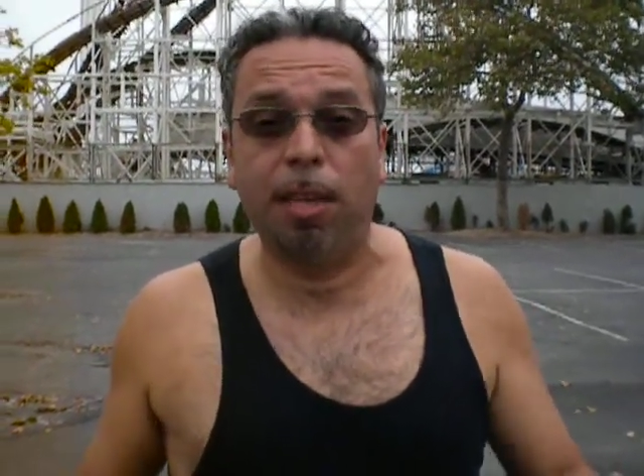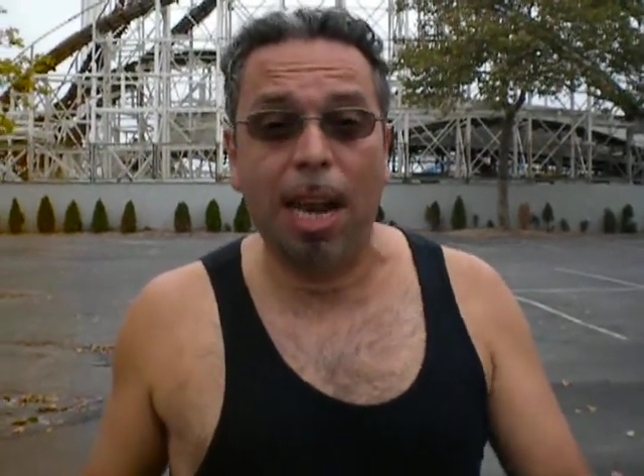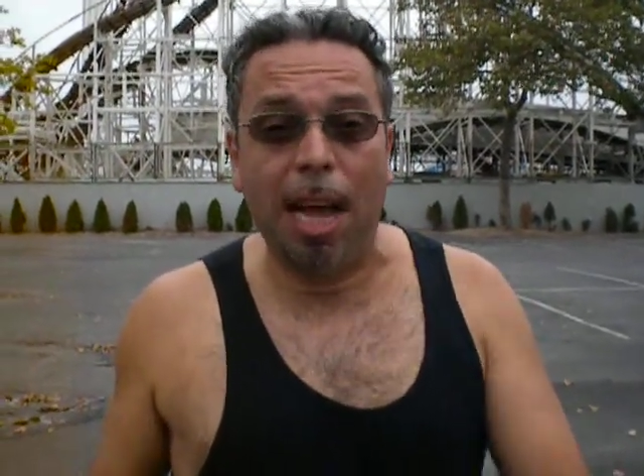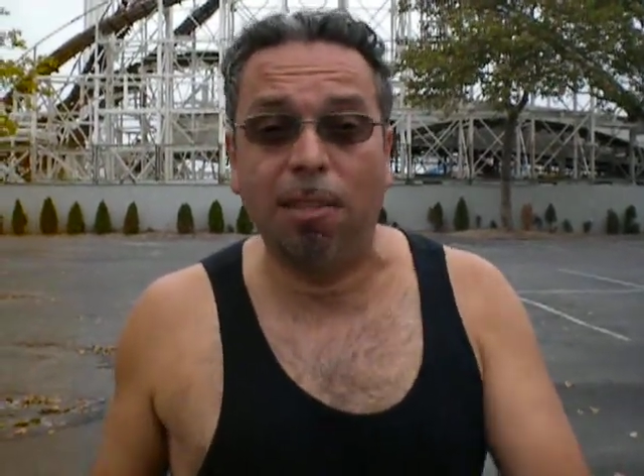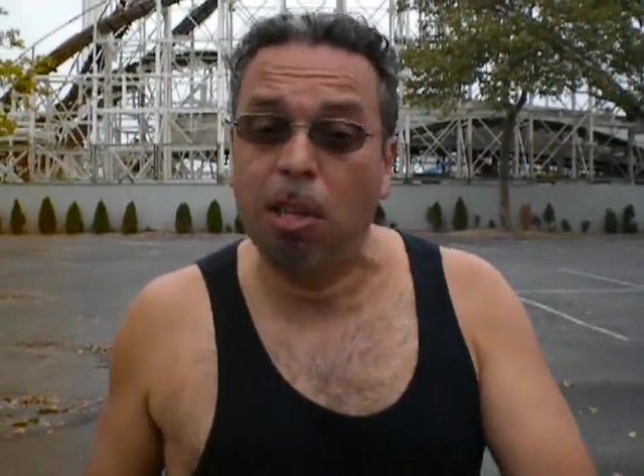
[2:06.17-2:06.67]

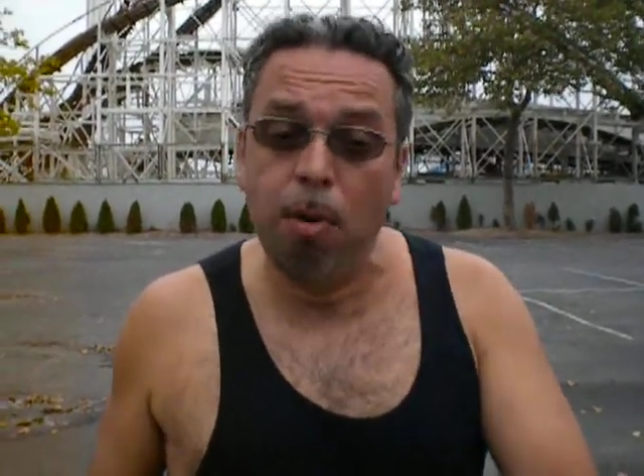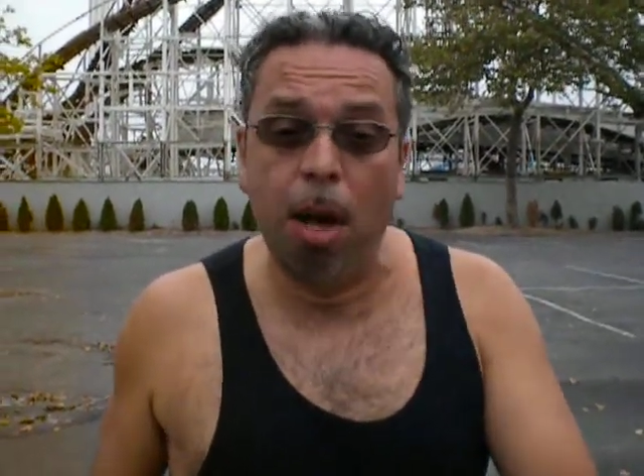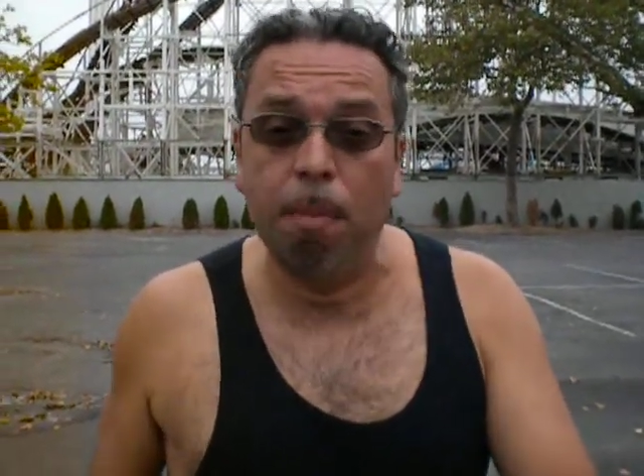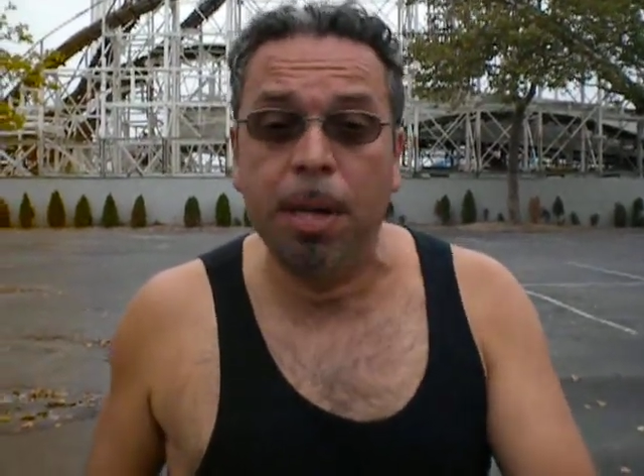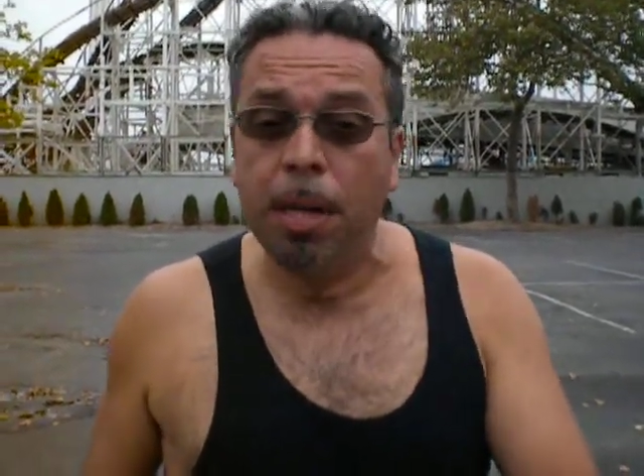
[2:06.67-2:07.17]
and asks, can you
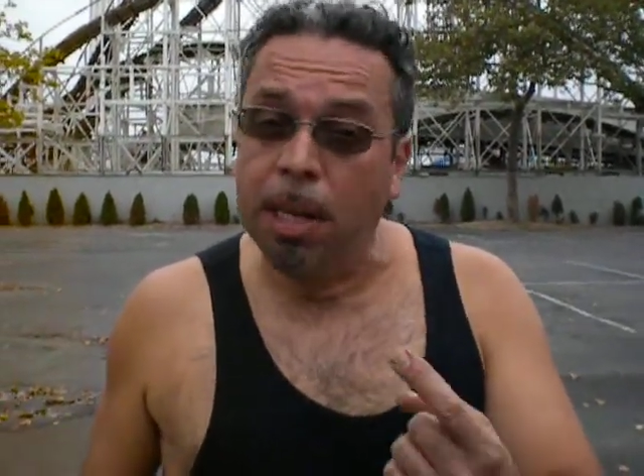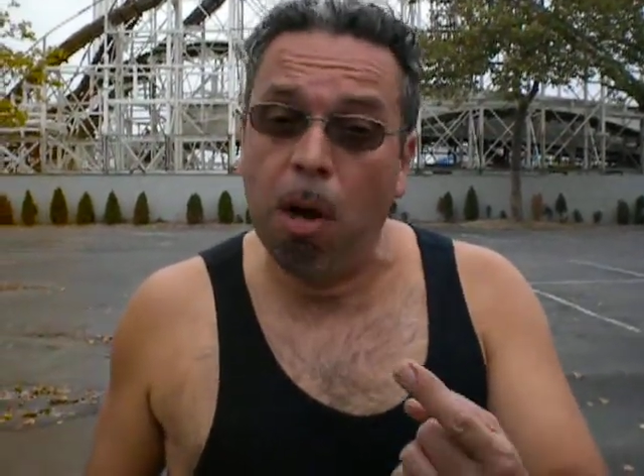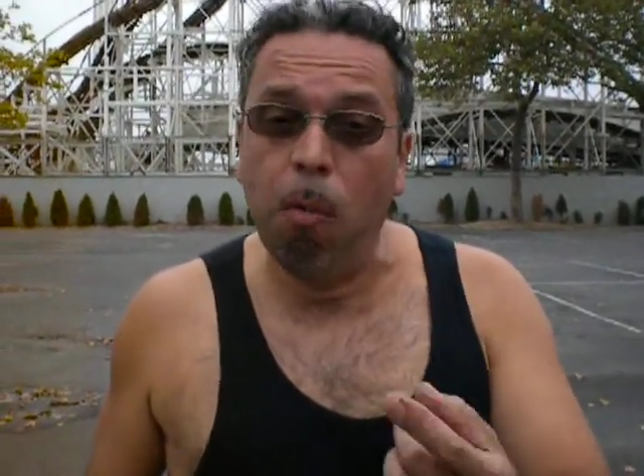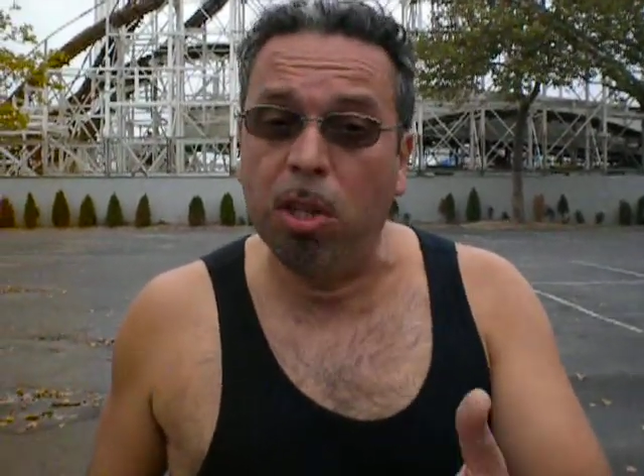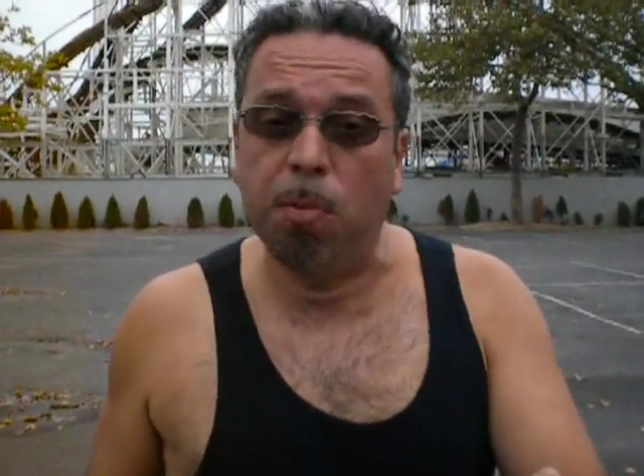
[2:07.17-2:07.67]
help me?
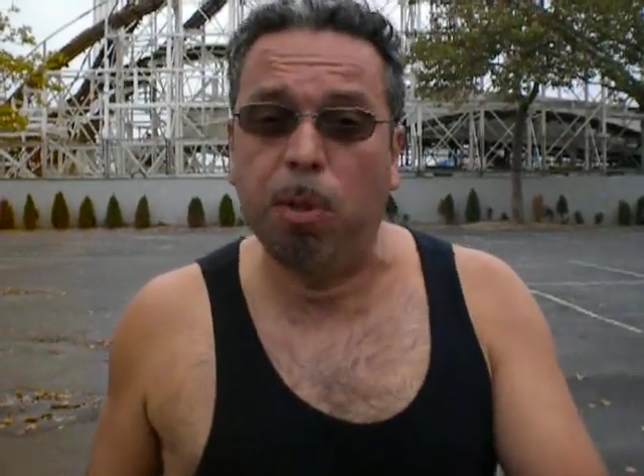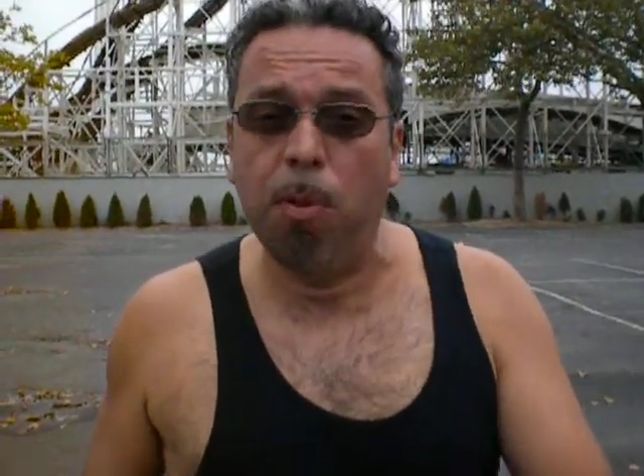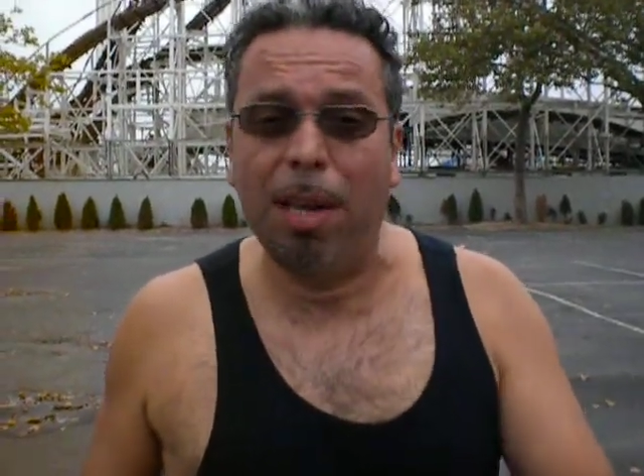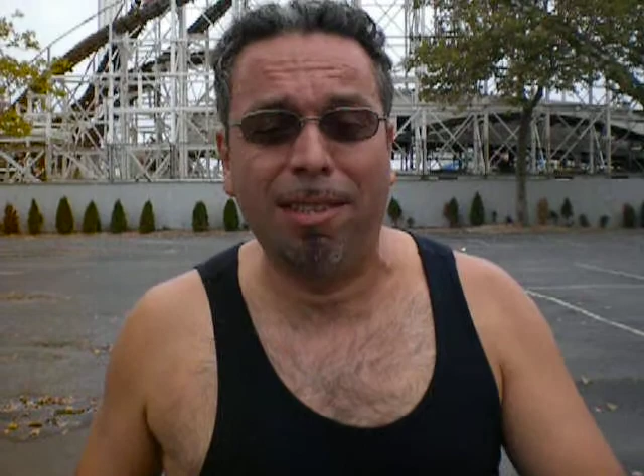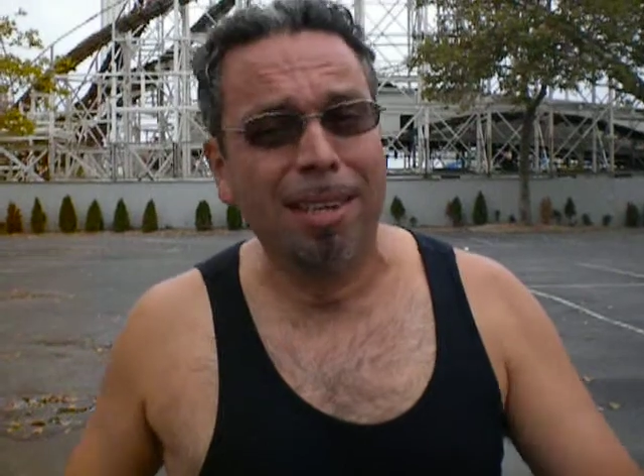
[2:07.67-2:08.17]
Not once, but
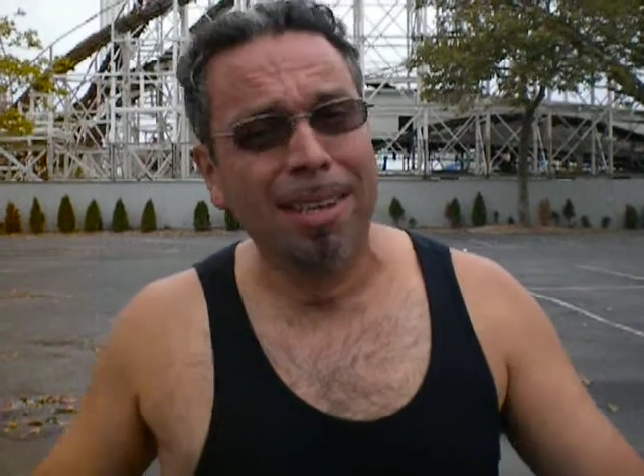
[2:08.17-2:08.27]
twice.